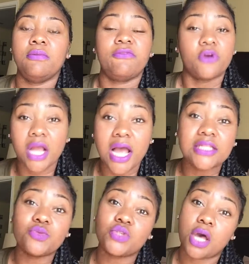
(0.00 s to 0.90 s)
for God
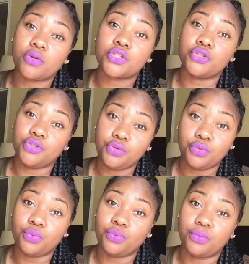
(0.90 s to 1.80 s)
to talk to
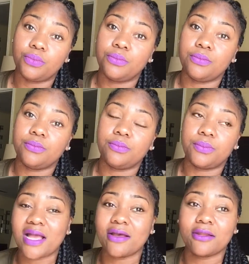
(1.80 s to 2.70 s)
you. It's
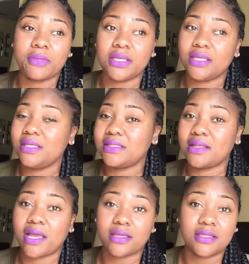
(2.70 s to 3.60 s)
not going to be easy.
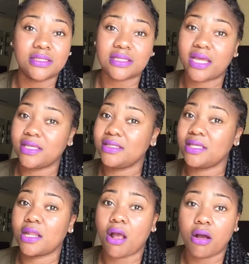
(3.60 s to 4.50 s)
Like, it is not easy
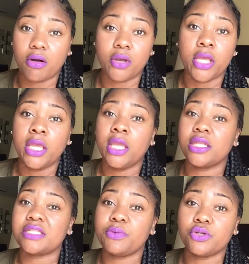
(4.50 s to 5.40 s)
at all. And
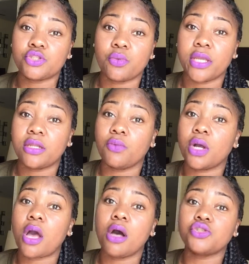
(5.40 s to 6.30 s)
a spiritual awakening will
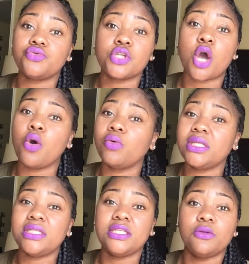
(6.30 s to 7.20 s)
cause you to only
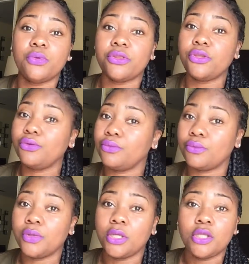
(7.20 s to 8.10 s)
deal with you.
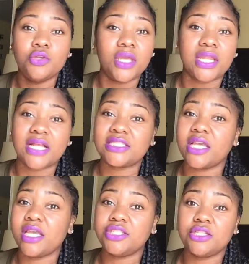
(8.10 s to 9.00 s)
You cannot
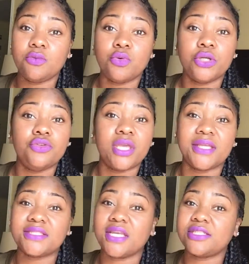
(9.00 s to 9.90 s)
change anyone. You
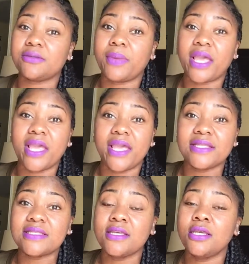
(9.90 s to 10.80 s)
can't change the
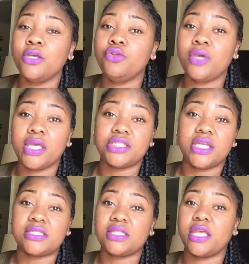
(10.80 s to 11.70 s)
past. You can't
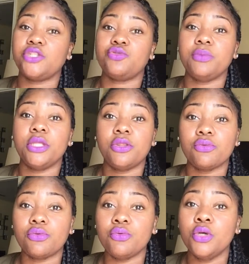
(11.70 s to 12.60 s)
change the things you've been
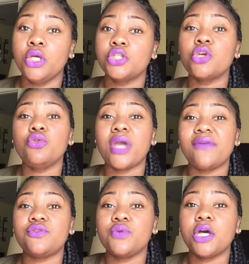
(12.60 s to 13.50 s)
through. So you
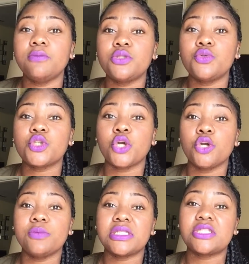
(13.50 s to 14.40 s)
have to come to
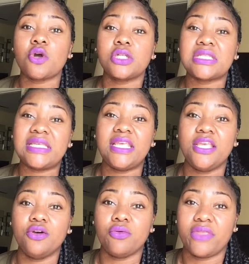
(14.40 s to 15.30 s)
terms and start to
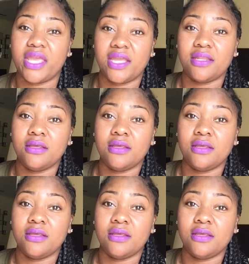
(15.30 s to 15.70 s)
heal that.